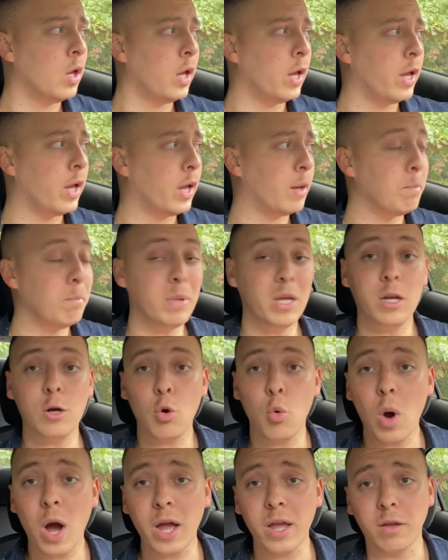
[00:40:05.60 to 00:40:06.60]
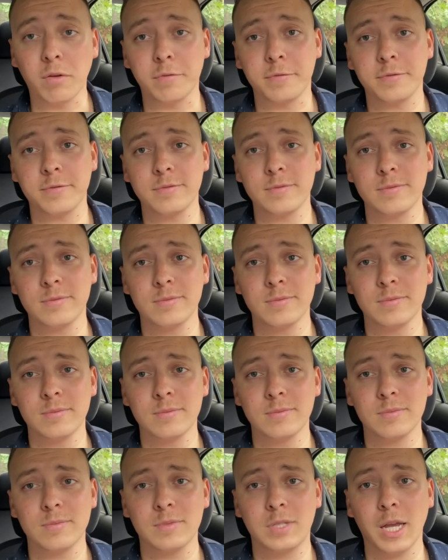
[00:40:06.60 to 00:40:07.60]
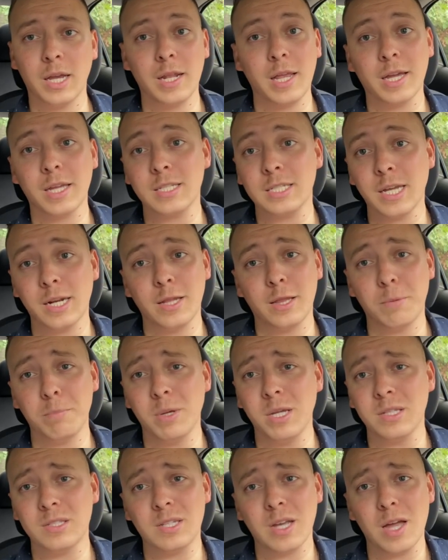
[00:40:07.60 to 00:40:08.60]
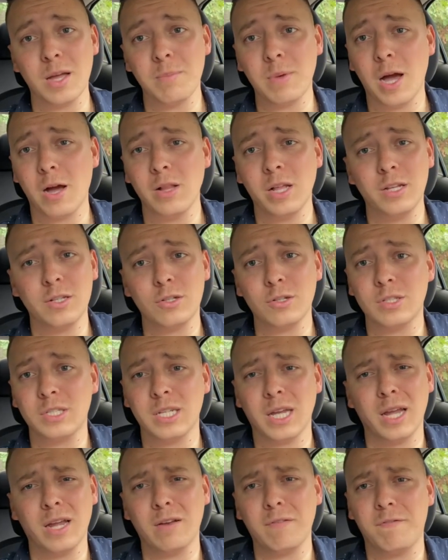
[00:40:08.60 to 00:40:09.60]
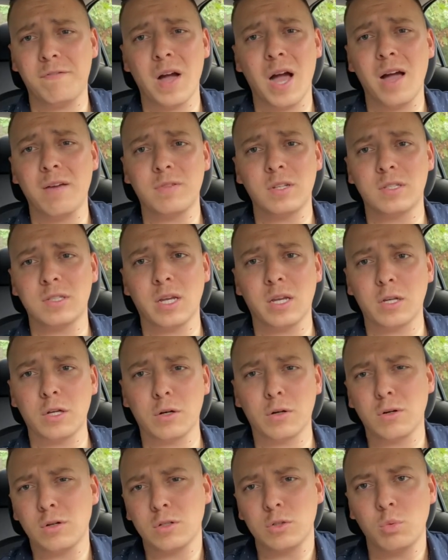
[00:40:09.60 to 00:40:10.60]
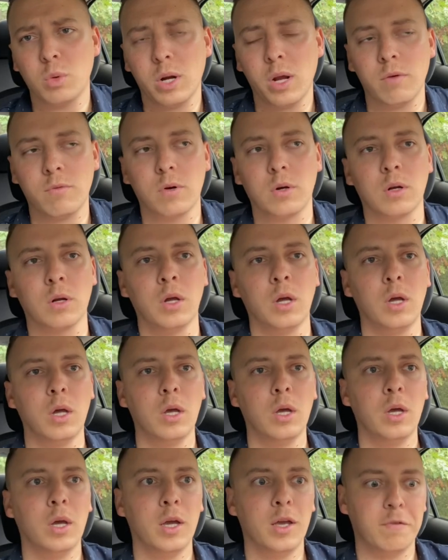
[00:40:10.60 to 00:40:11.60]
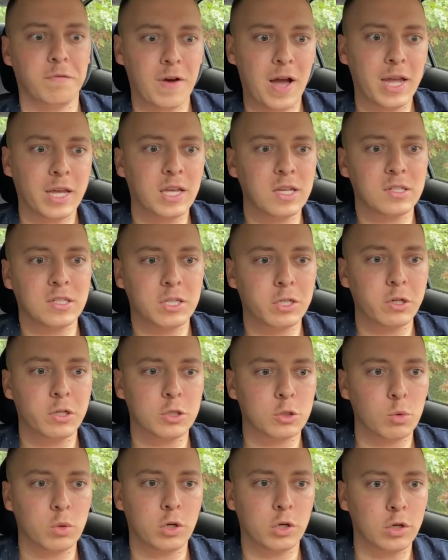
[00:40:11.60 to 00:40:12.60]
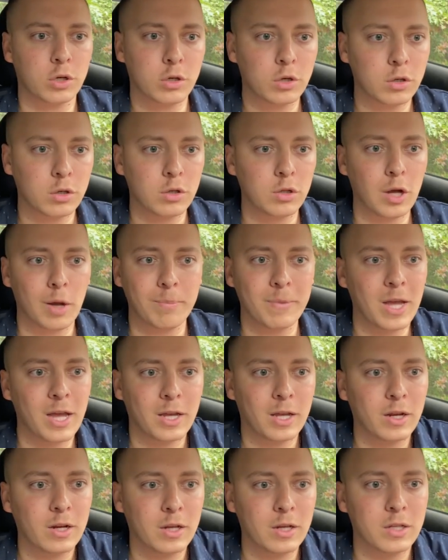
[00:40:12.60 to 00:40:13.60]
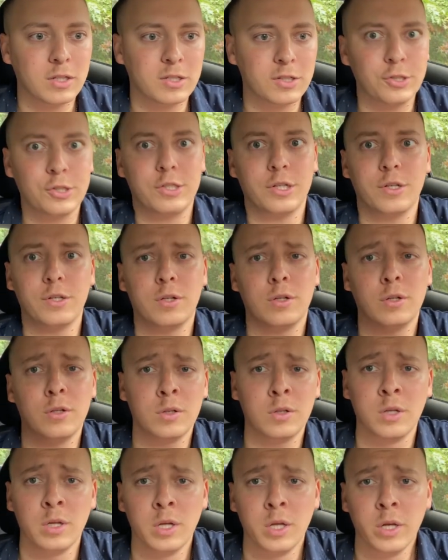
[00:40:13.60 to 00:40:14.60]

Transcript: and meet a wife. Like I said, in the meantime, I'll entertain five to 10 girls, whatever. If I get serious with a girl, I'm not gonna still